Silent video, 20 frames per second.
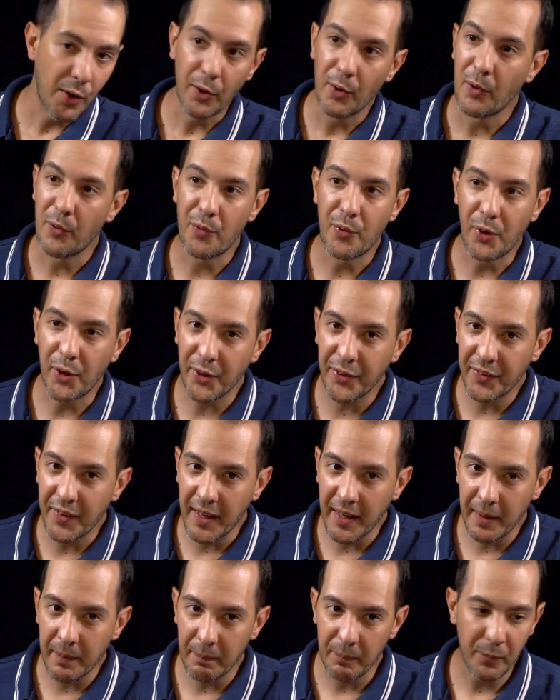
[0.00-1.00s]
first
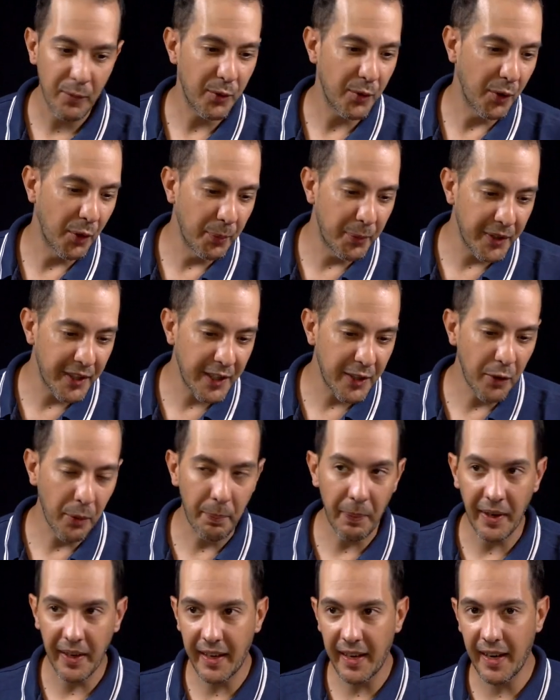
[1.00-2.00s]
day, you're opening your
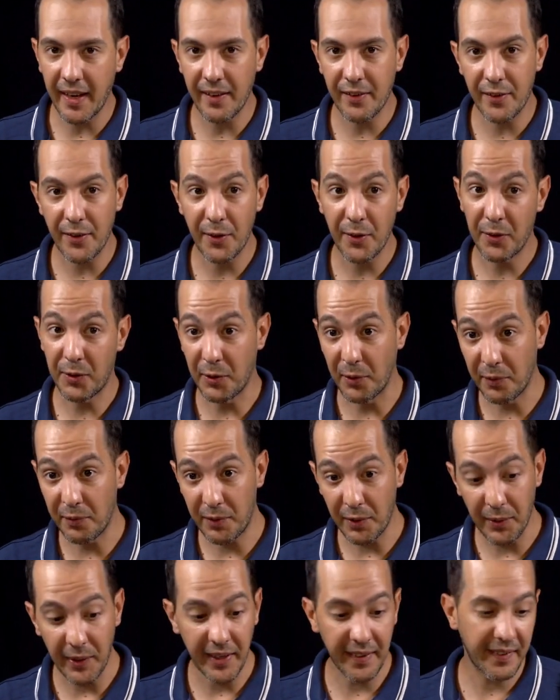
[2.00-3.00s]
package, you're
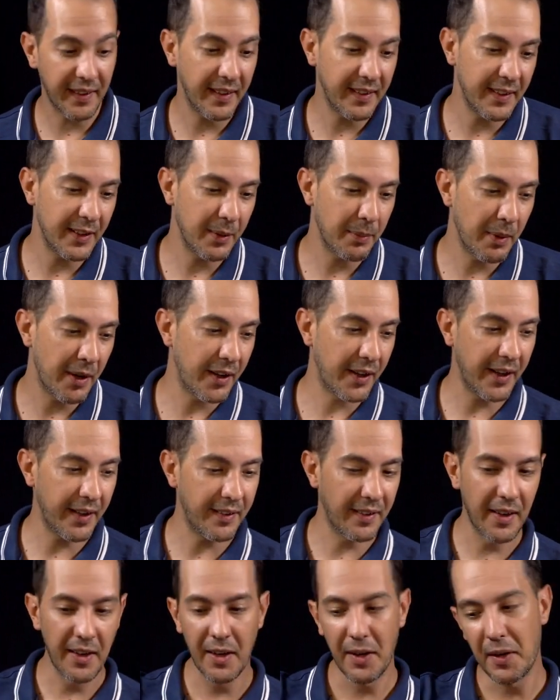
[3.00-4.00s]
very excited about
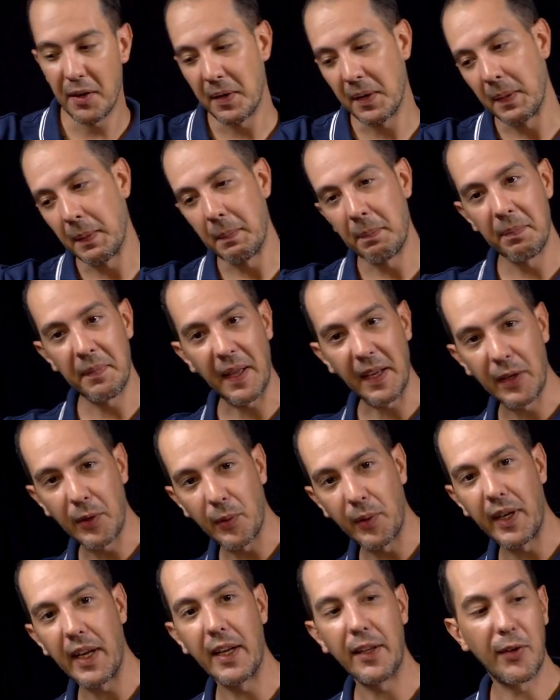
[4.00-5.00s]
it, take
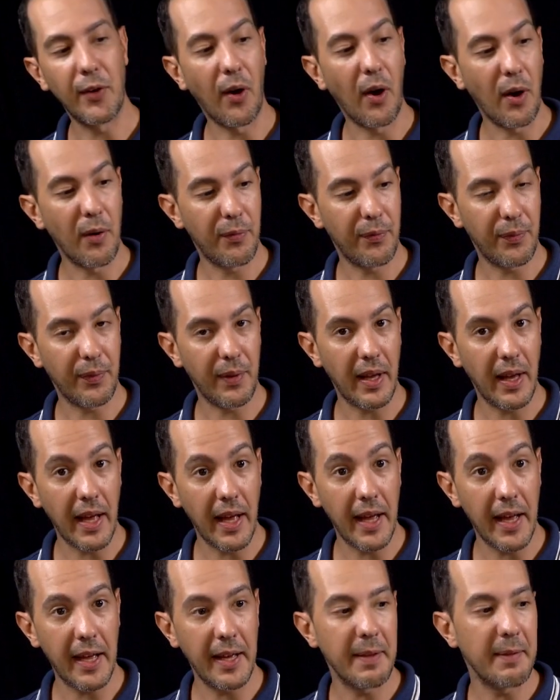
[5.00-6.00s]
your Iaito off,
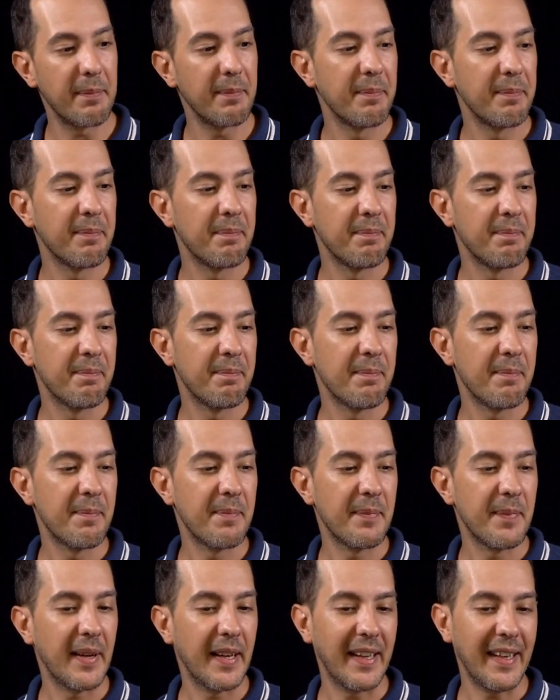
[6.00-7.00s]
and
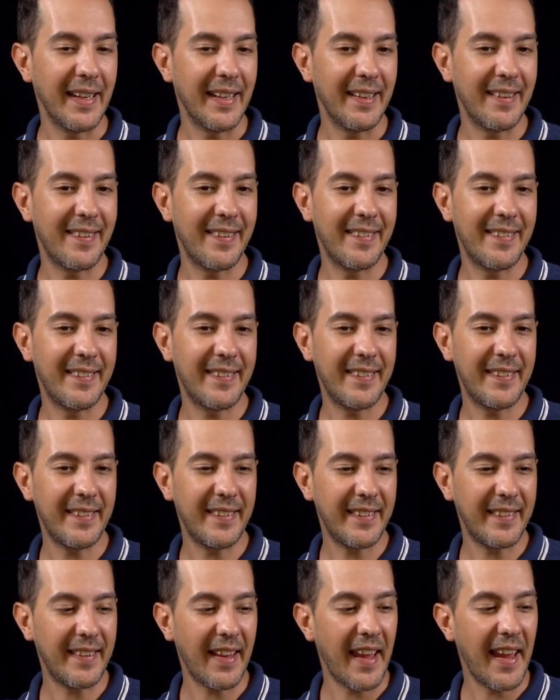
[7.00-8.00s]
it's
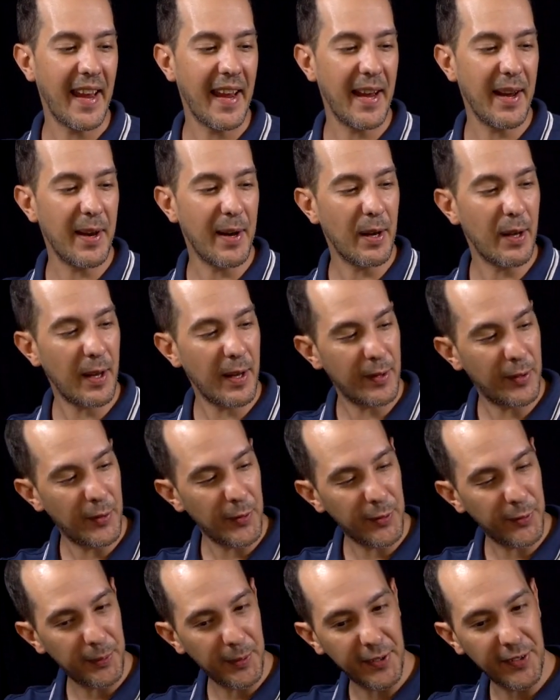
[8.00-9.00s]

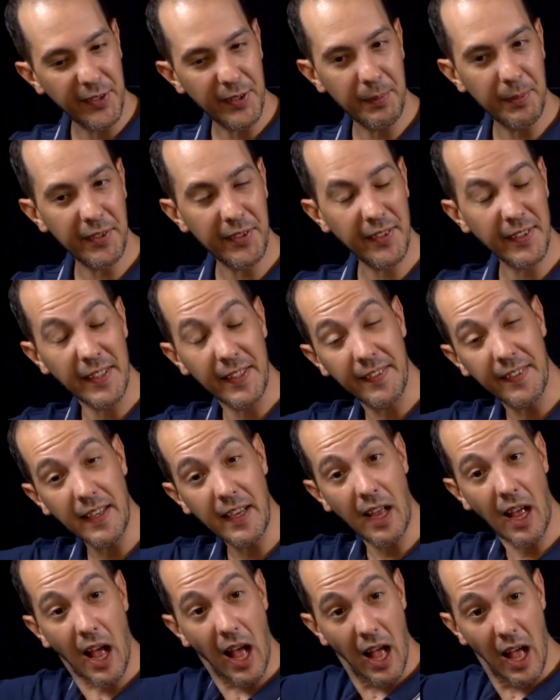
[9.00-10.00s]
2-3 centimeters in the
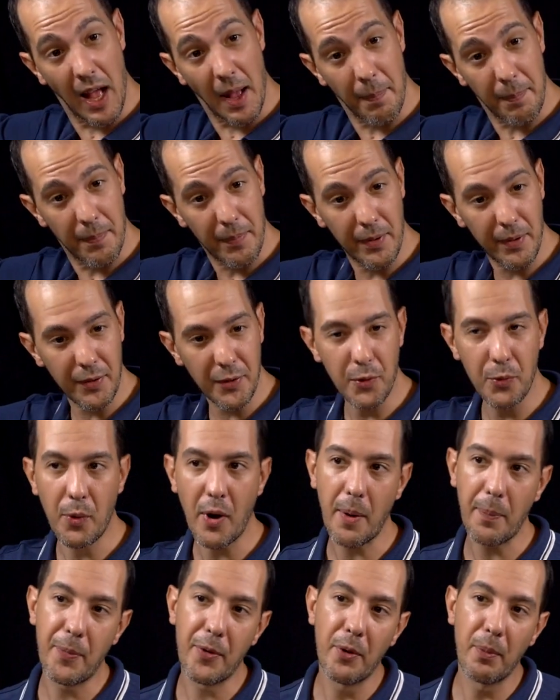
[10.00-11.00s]
saya, up, you
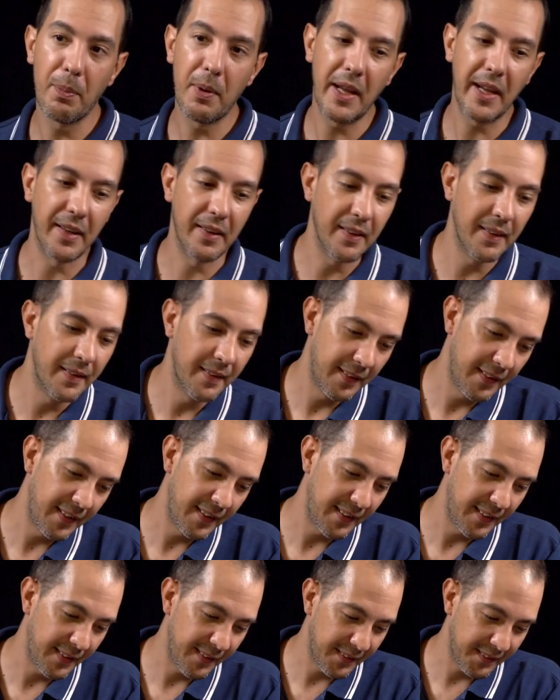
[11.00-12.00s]
warp your blade.
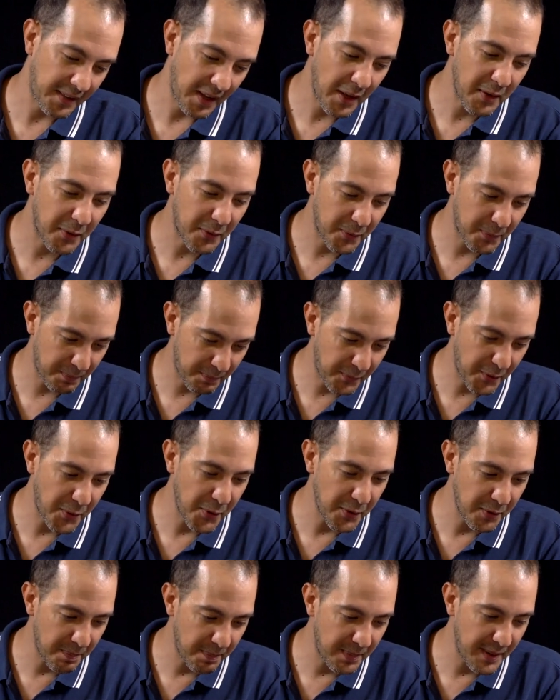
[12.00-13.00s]
That
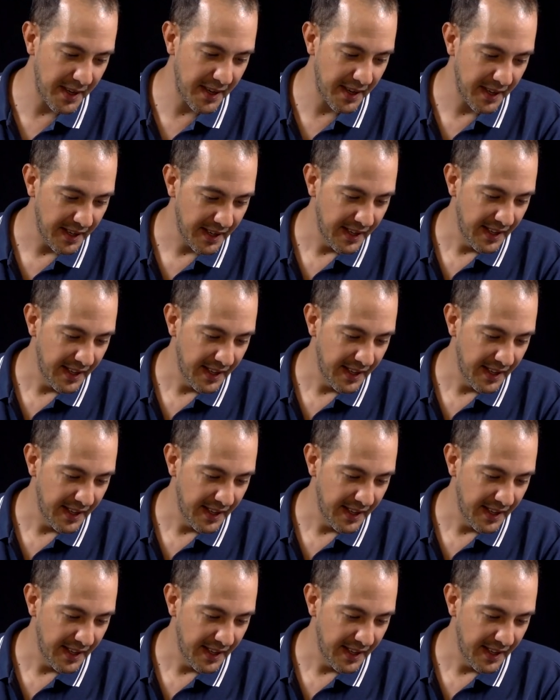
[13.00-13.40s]
could be